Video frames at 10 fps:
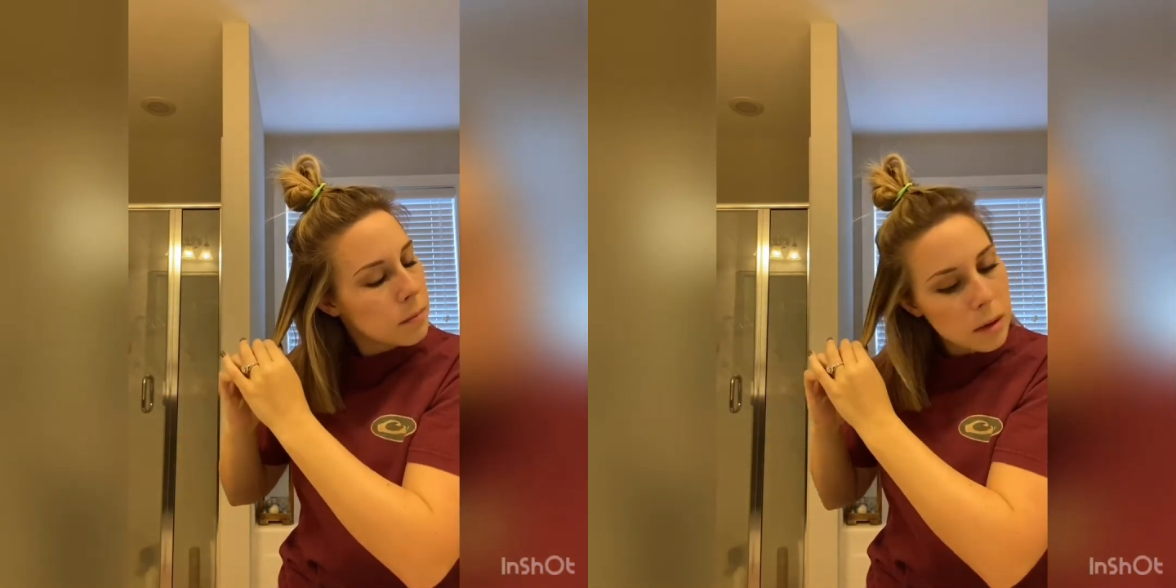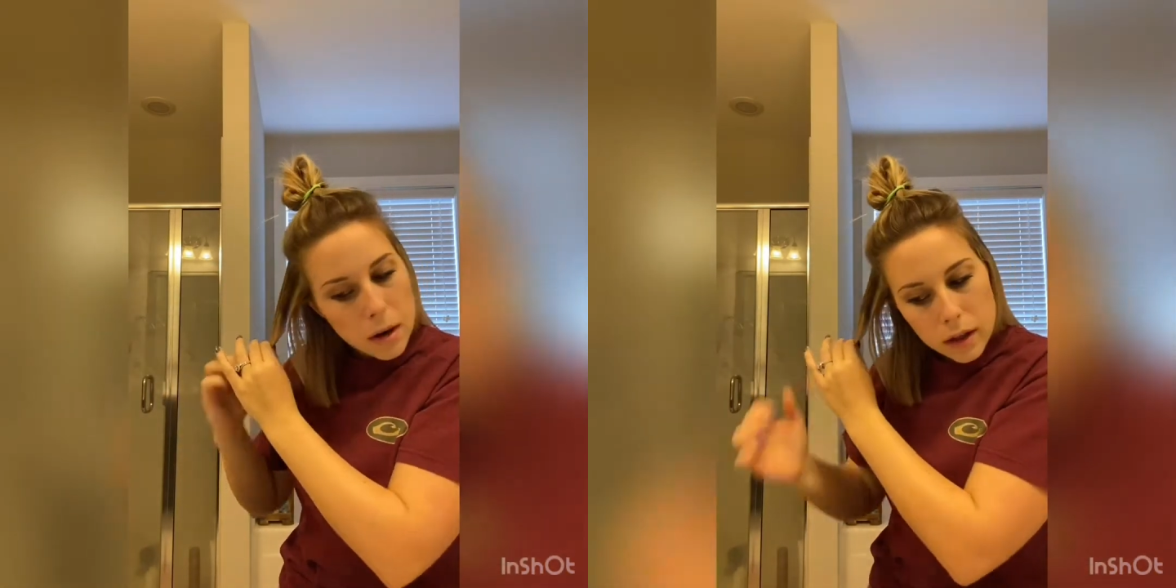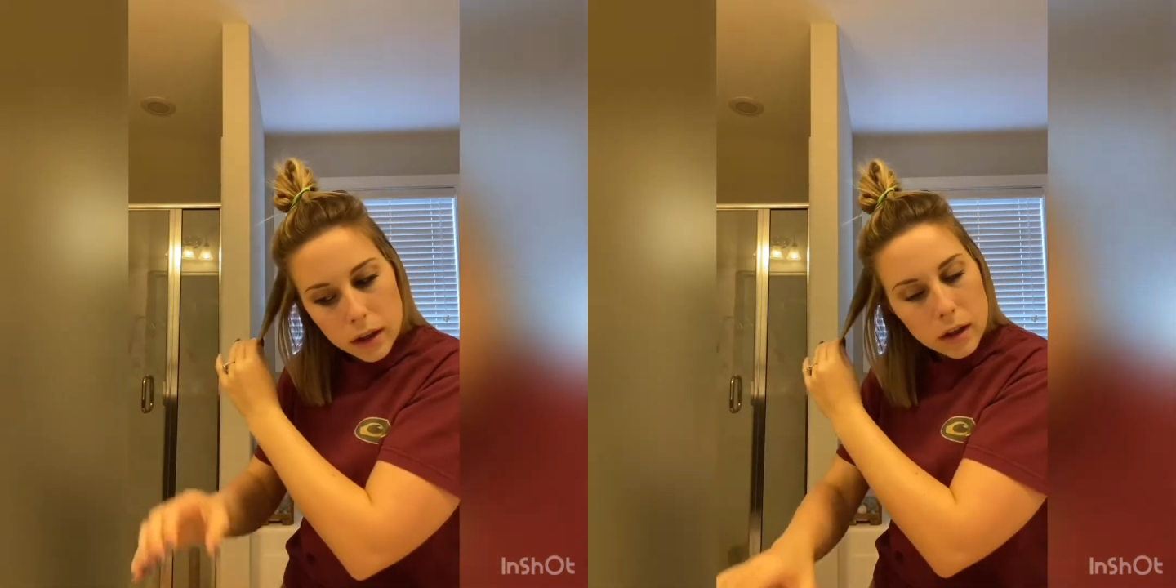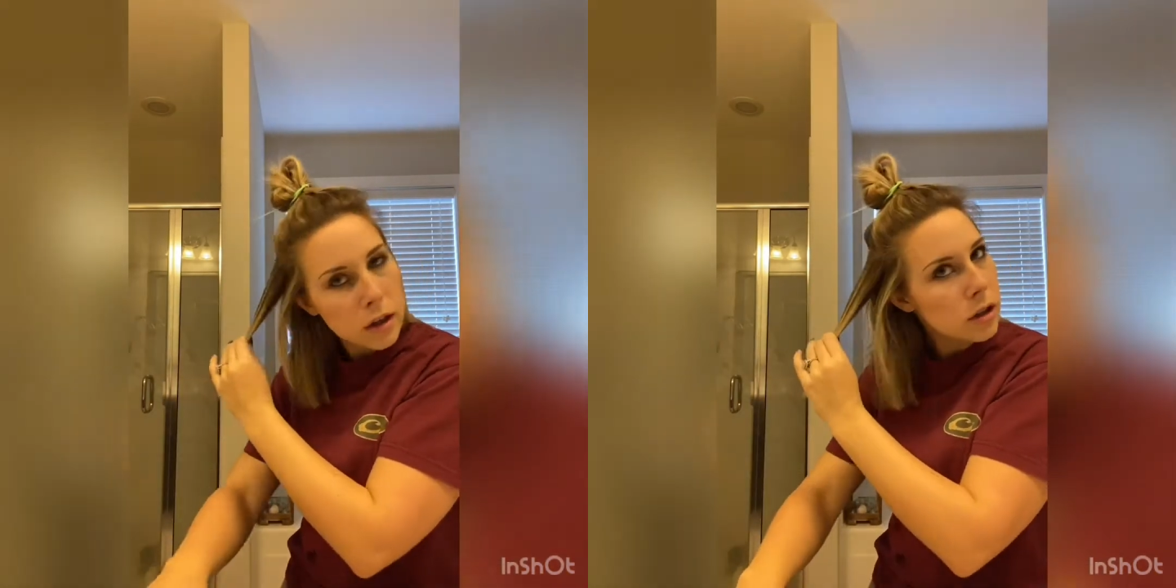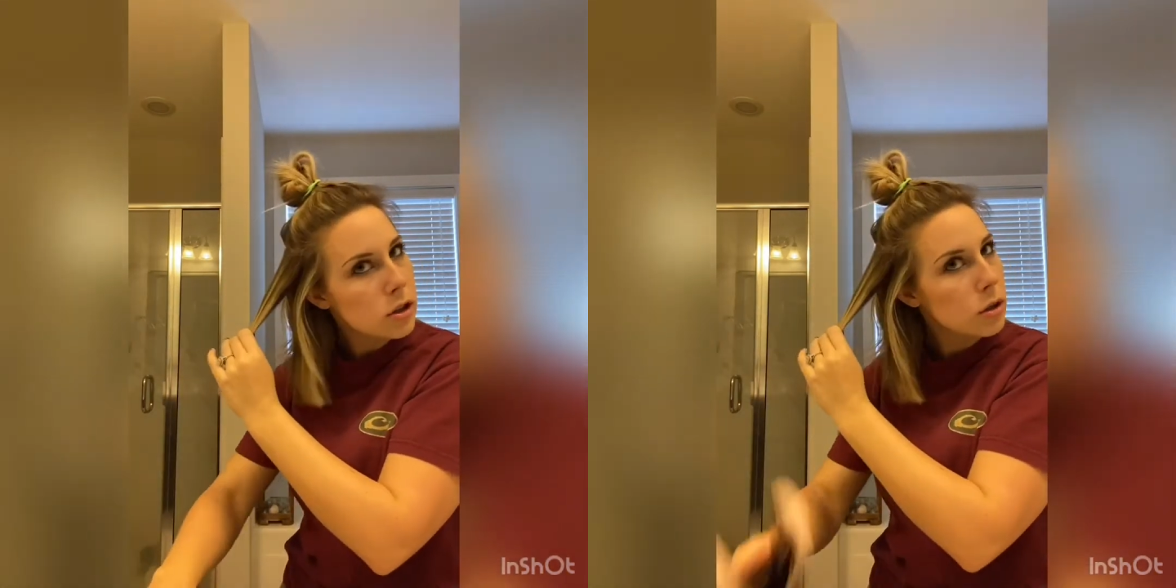I'm not like
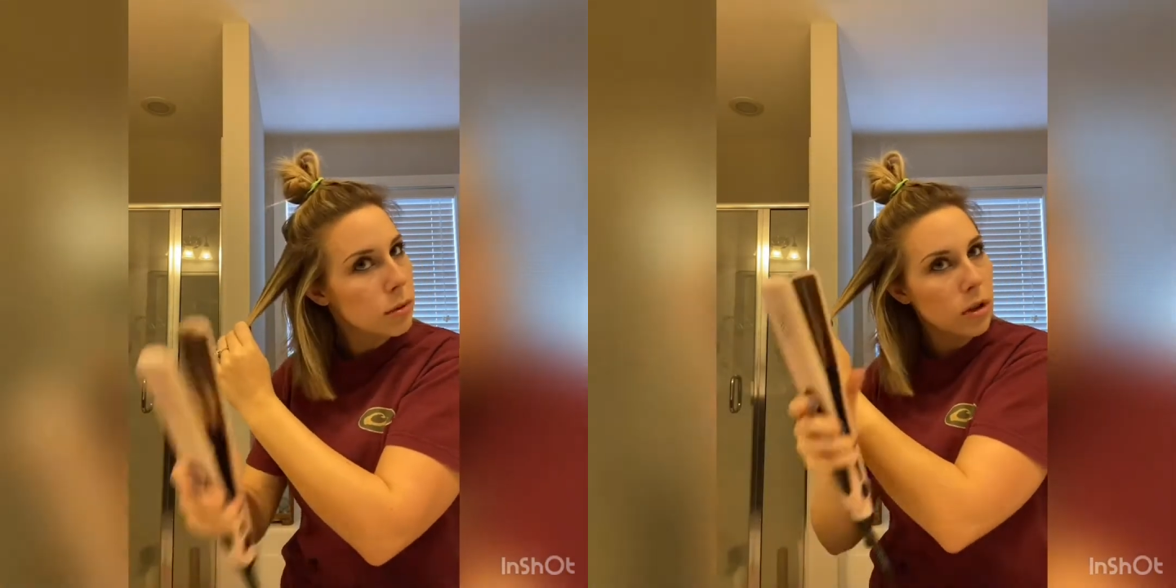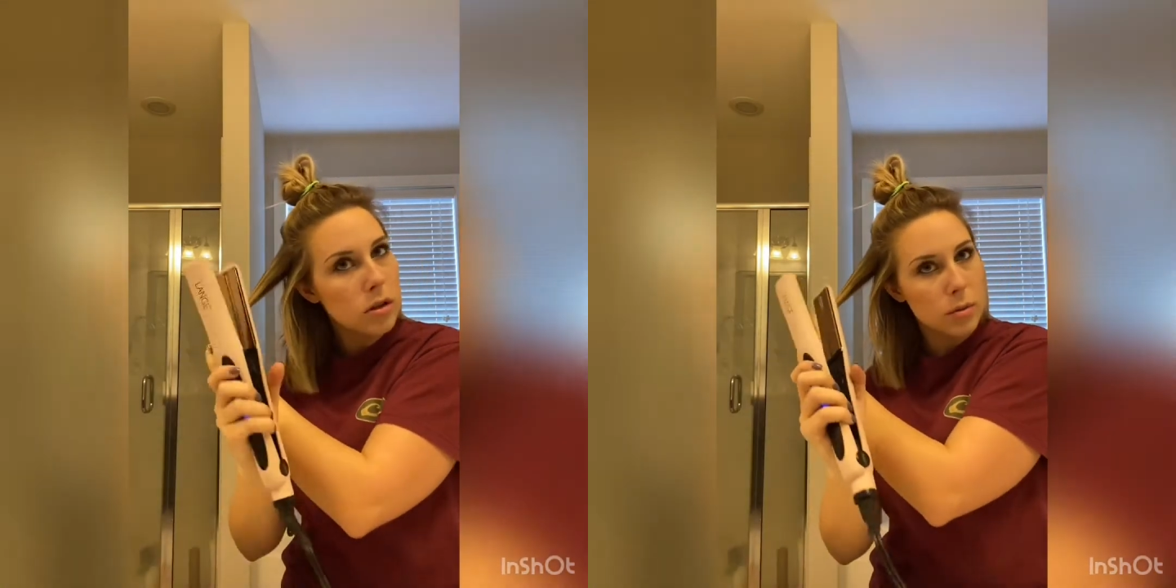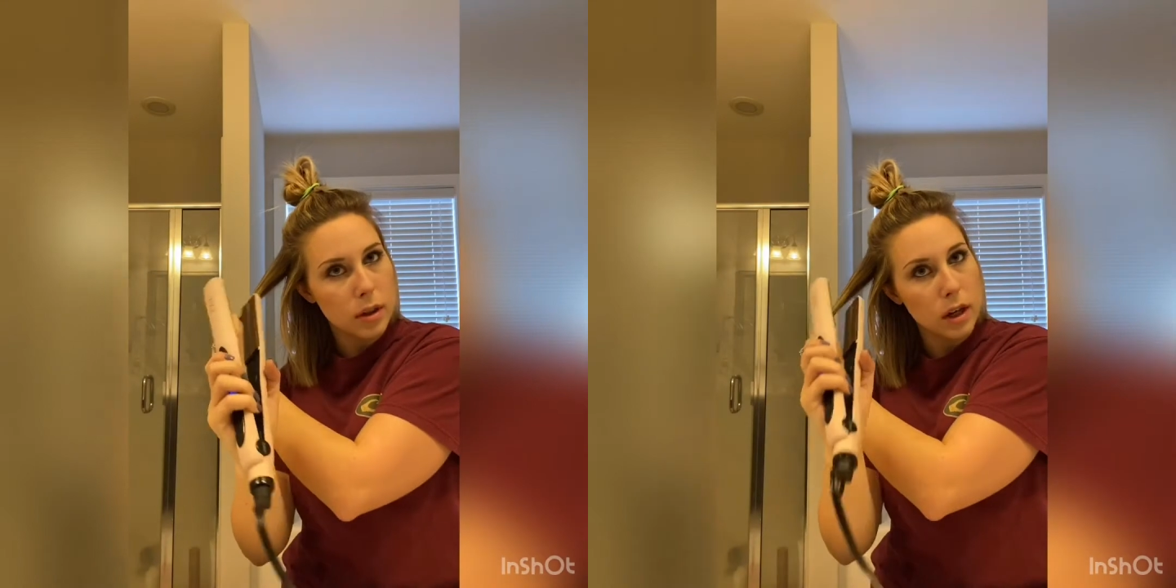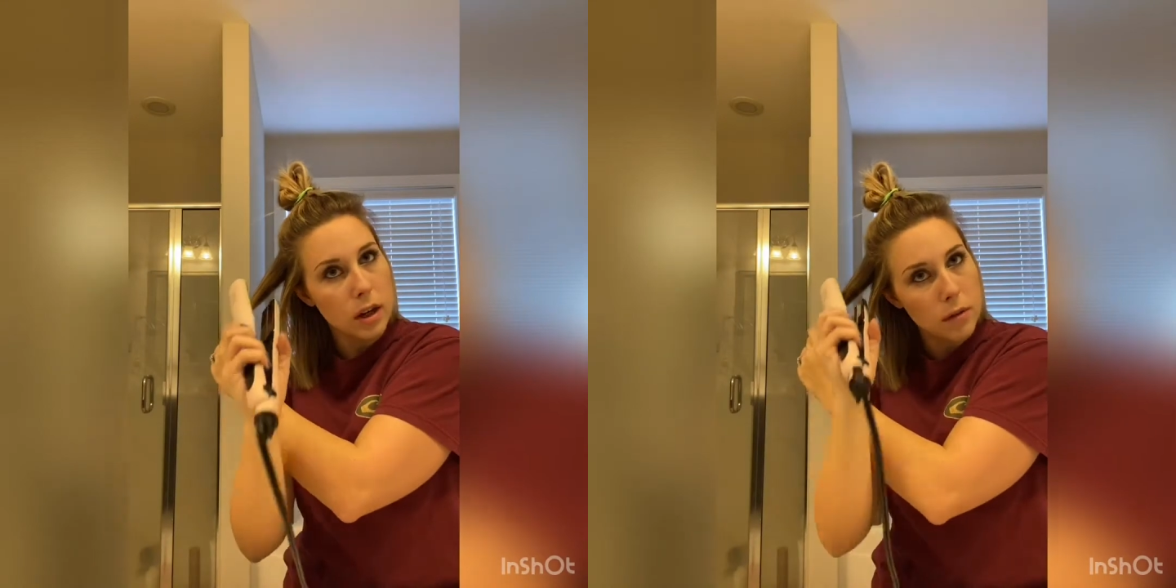super close with any of